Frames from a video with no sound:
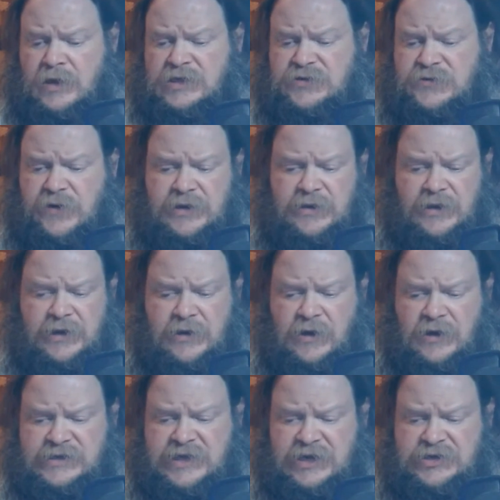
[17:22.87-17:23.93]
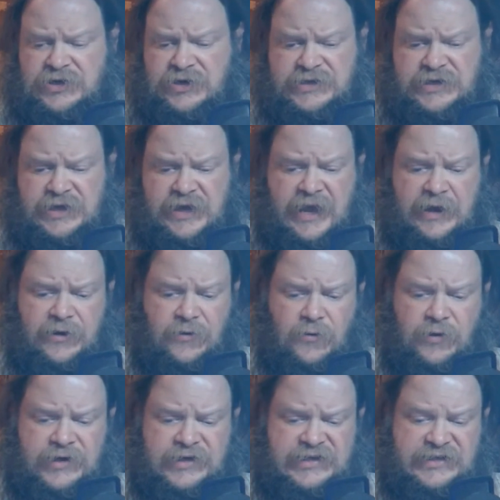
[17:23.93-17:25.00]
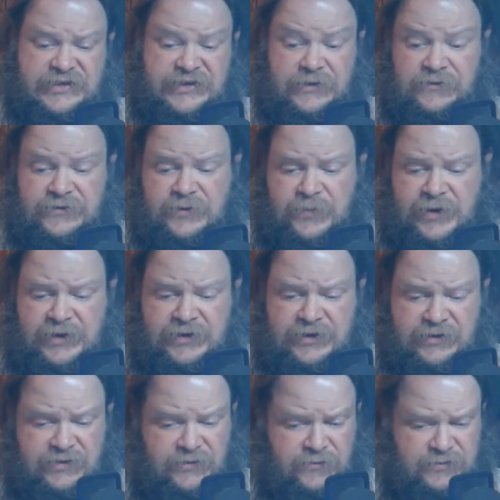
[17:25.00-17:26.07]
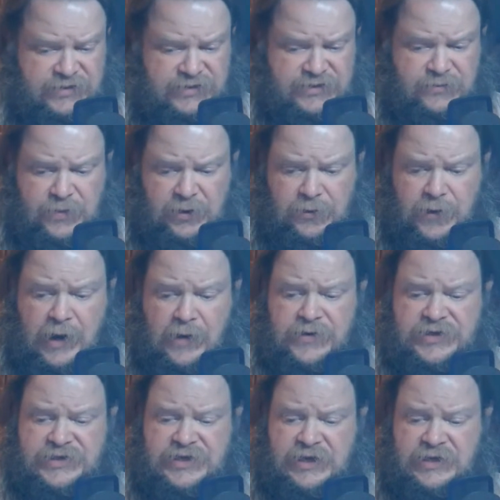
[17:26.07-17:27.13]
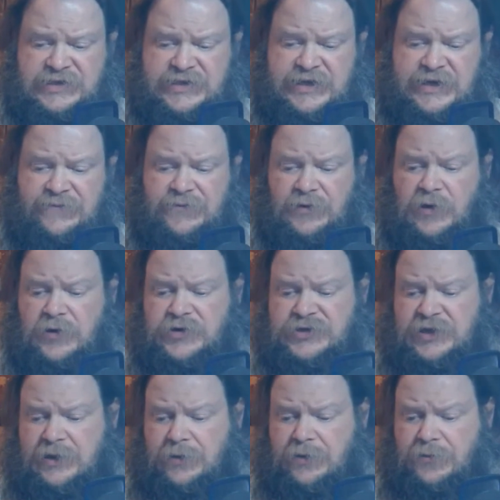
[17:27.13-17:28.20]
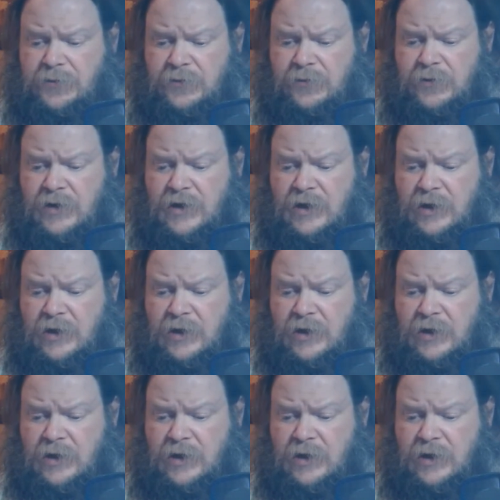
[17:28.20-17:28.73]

Strictly, causation is a category still to be deduced, but ground is conceived largely through,